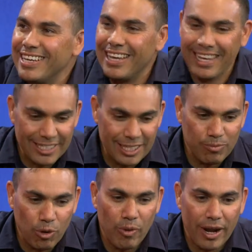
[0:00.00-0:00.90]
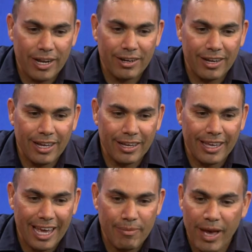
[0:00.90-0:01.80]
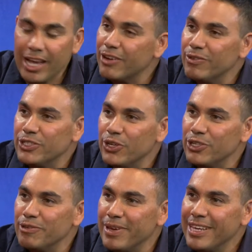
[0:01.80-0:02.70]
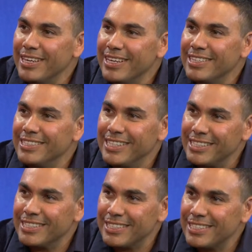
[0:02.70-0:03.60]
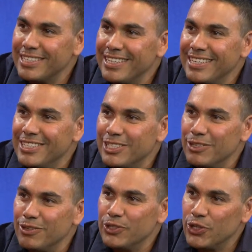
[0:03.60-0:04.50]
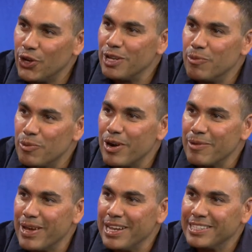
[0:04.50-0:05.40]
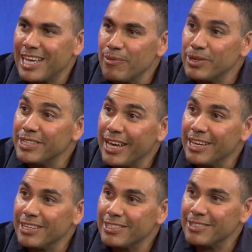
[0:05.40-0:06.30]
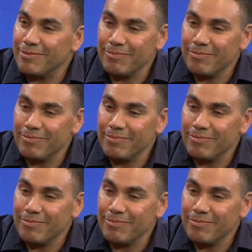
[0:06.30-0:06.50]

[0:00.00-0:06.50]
As this boomerang came back and returned to me, Jesus is the returning boomerang man. He's coming to take us